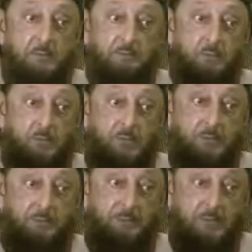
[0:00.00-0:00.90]
and it will be
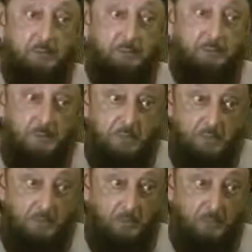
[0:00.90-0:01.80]
of no help to them,
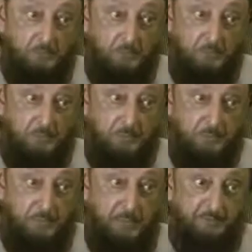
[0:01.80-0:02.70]
and they'll
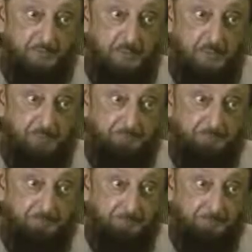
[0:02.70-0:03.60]
also go into the
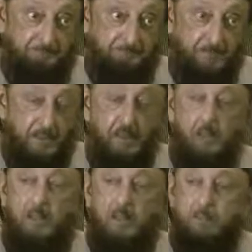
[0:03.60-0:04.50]
hellfire.
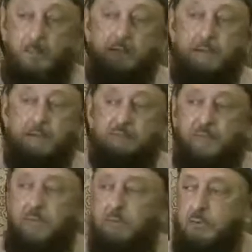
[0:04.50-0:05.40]
The
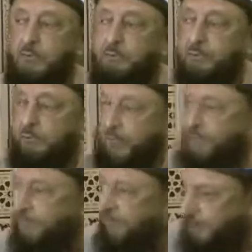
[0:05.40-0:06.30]
body of Pharaoh
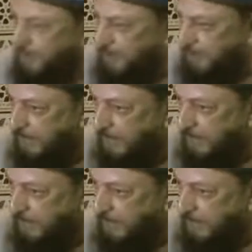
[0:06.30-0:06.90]
was discovered,